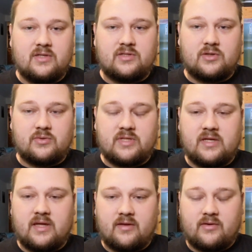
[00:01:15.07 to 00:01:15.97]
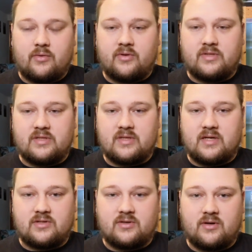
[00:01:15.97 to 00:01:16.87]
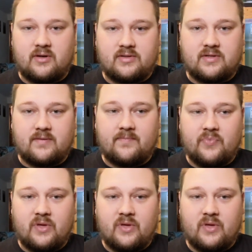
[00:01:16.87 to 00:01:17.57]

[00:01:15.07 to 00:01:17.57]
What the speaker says: So 10-gallon quarantine tanks are good also.